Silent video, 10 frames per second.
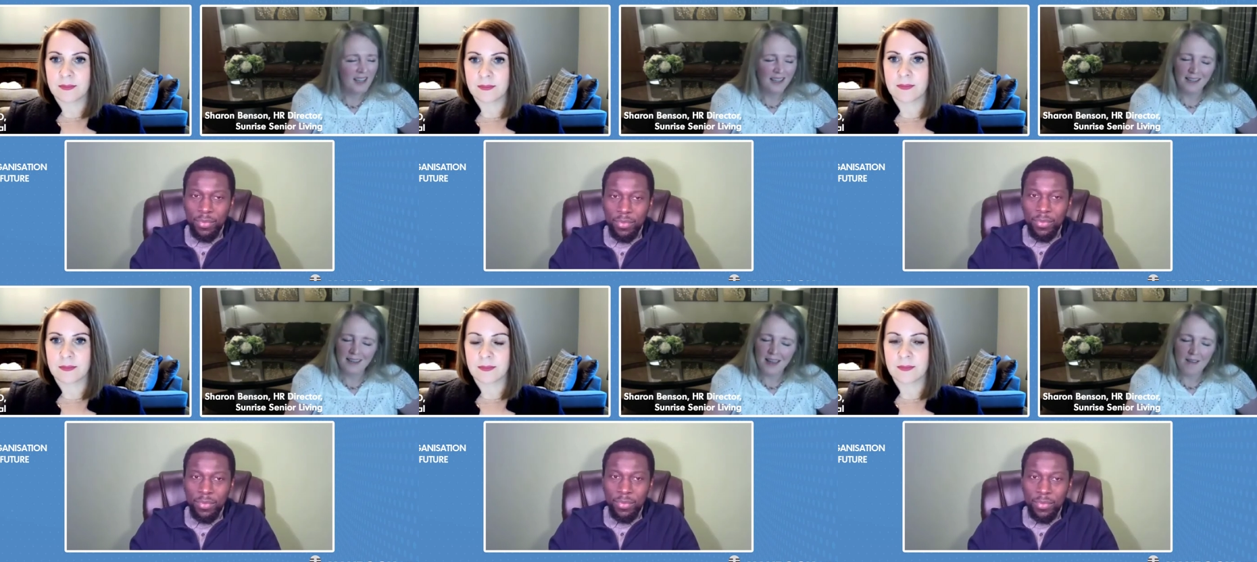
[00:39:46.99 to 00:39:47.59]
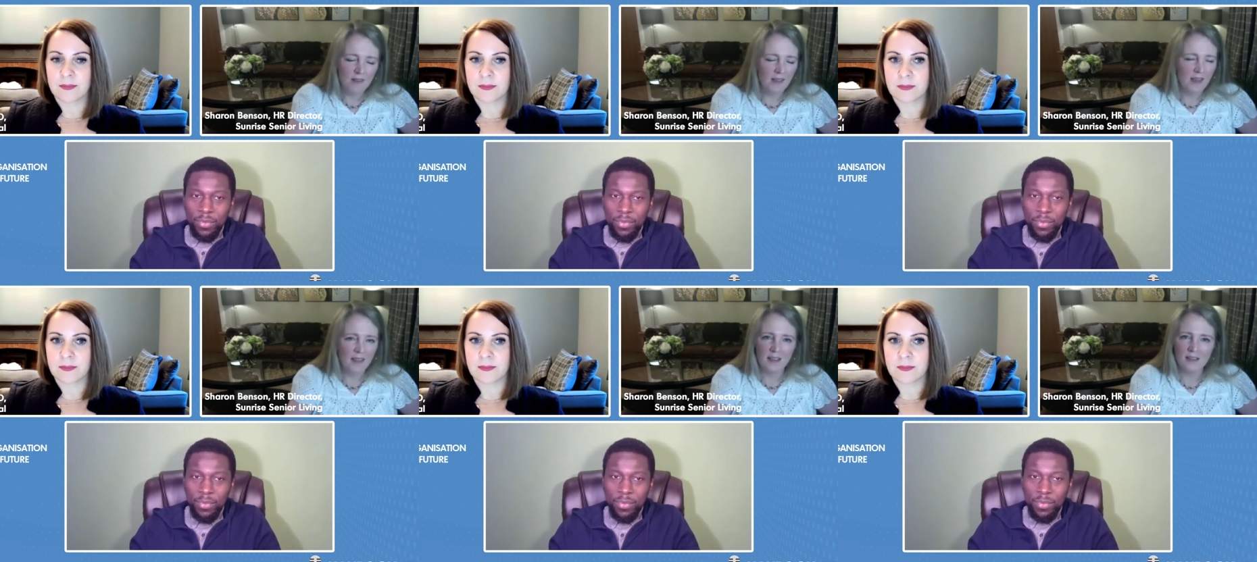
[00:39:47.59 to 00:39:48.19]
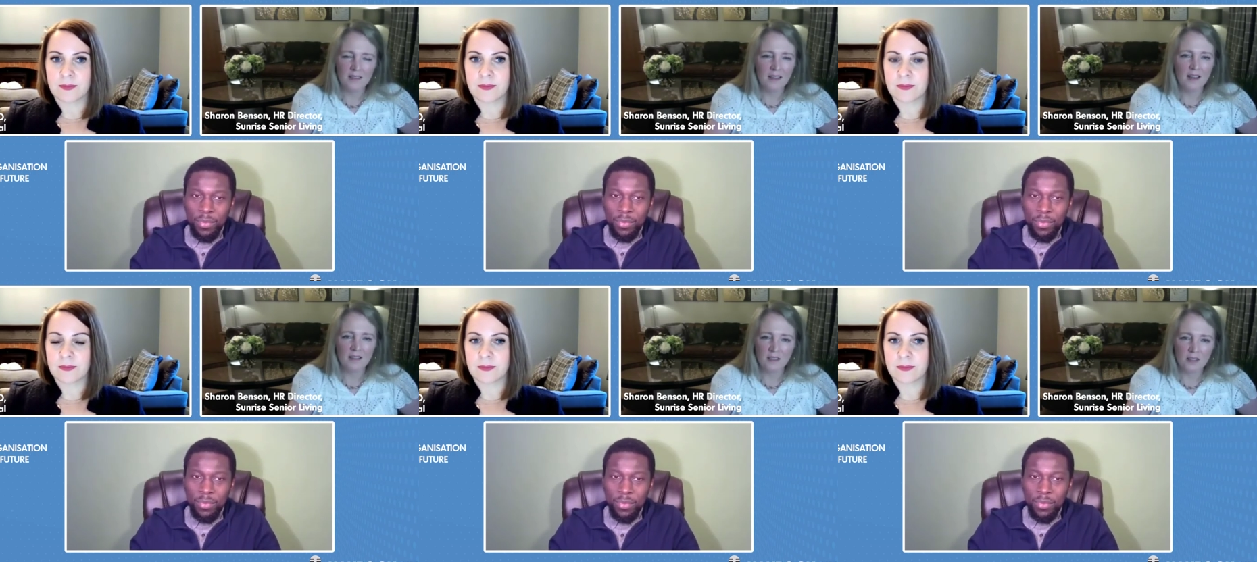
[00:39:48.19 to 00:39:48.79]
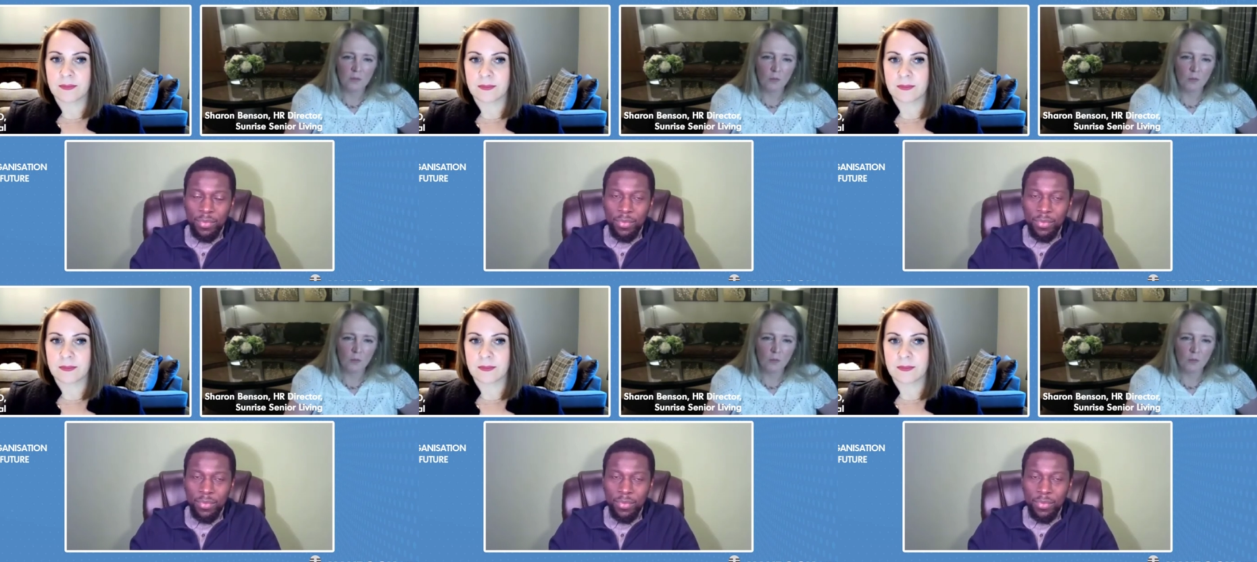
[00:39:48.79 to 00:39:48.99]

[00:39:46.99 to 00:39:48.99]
Speaker 1: You'd never get the insights that